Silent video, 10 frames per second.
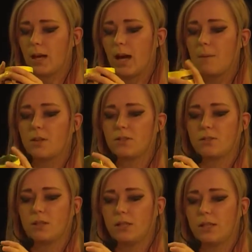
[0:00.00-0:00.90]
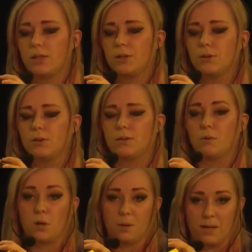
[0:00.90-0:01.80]
I personally use
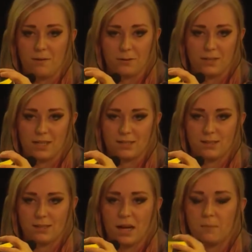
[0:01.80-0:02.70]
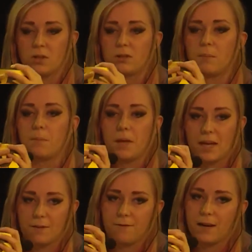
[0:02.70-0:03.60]
Worbla for that. I'm not a
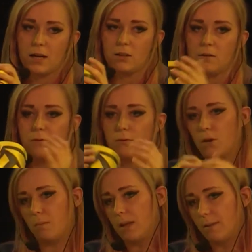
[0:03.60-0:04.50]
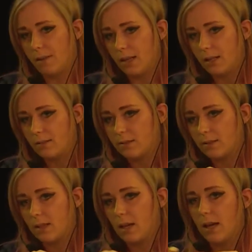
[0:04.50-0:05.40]
big fan of Worbla
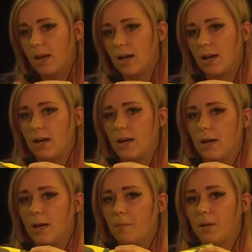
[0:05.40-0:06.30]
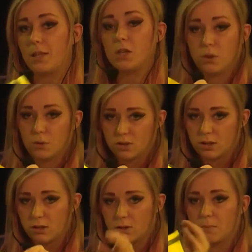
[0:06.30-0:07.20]
things, but I use
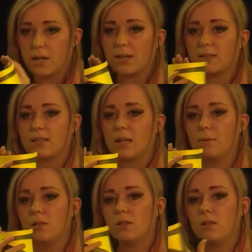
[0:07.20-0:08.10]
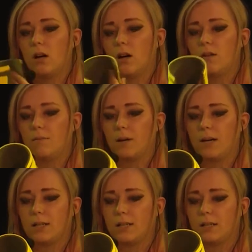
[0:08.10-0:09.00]
it to make stable all of
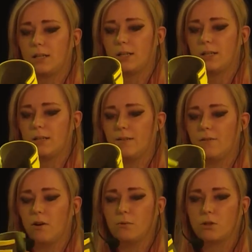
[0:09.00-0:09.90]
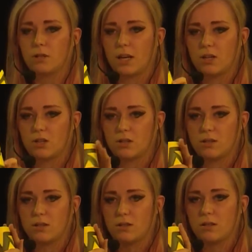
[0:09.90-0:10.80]
my foam
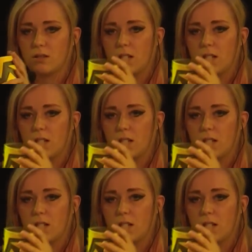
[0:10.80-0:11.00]
creations.